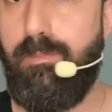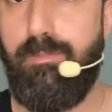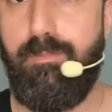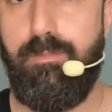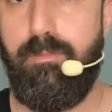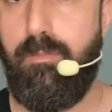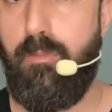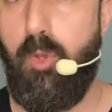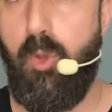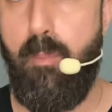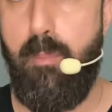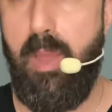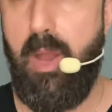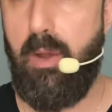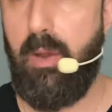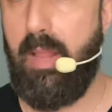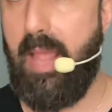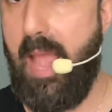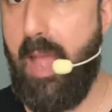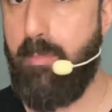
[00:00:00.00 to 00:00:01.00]

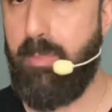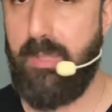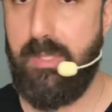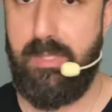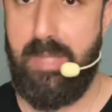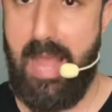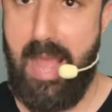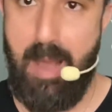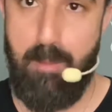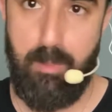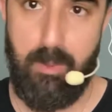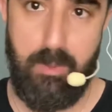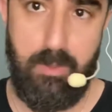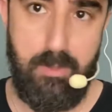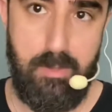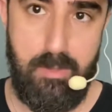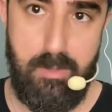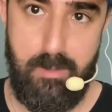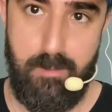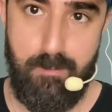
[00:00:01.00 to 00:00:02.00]
comparing apples to
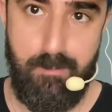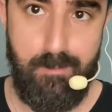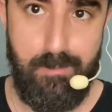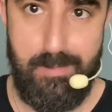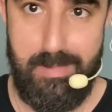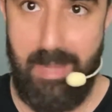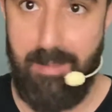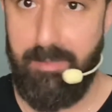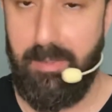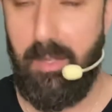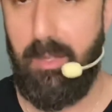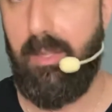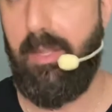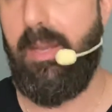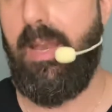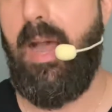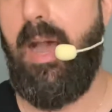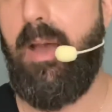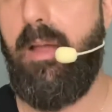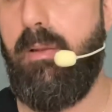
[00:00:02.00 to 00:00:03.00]
apples, definitely
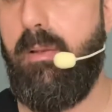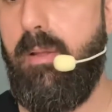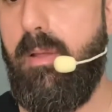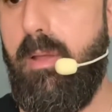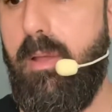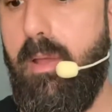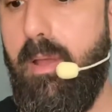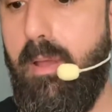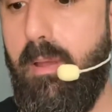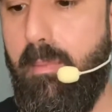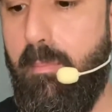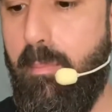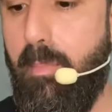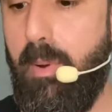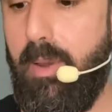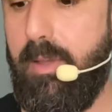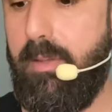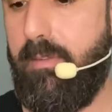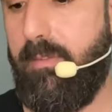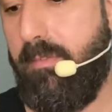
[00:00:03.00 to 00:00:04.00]
not.
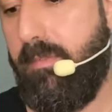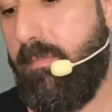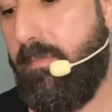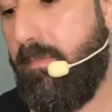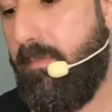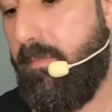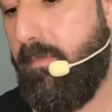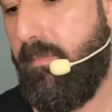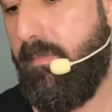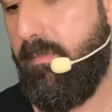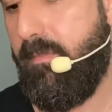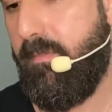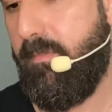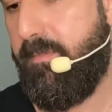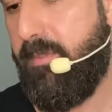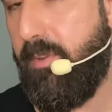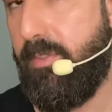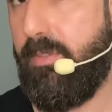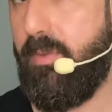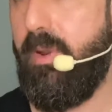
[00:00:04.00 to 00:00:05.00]
But for
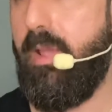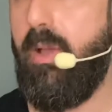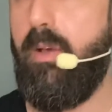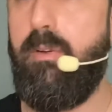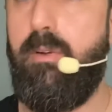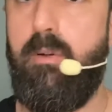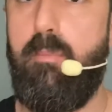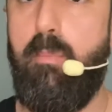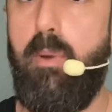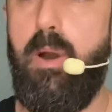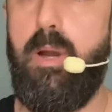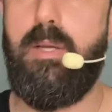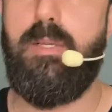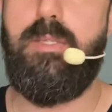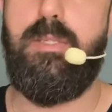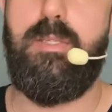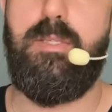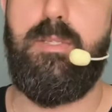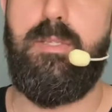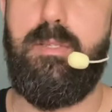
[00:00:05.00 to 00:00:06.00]
300
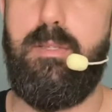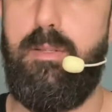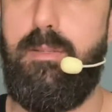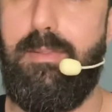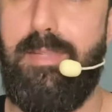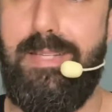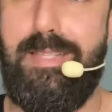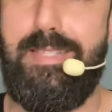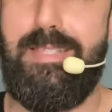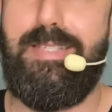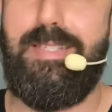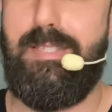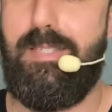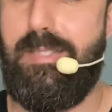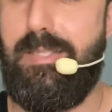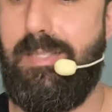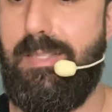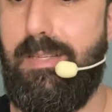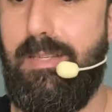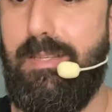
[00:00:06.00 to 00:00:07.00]
bucks, this
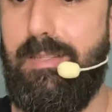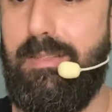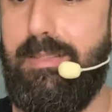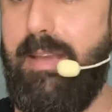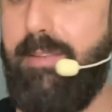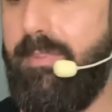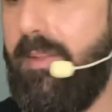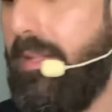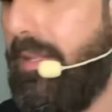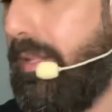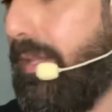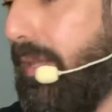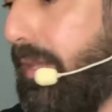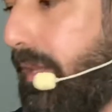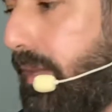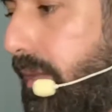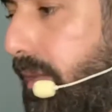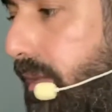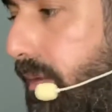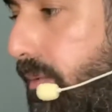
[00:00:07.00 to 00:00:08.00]

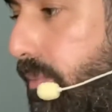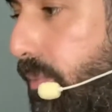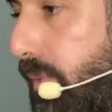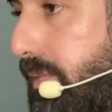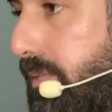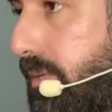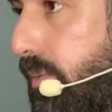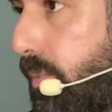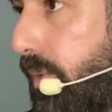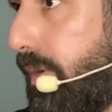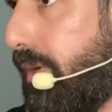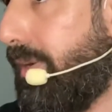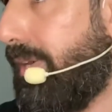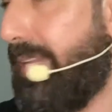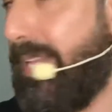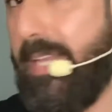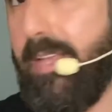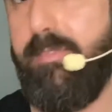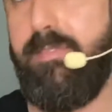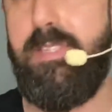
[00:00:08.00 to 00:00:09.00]
definitely, what's the word,
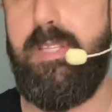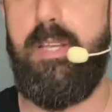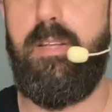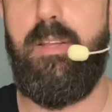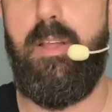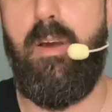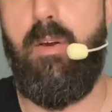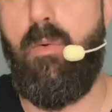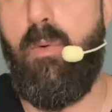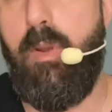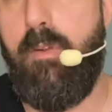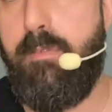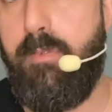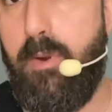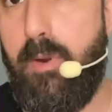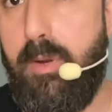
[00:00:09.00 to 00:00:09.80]
gives it a run for its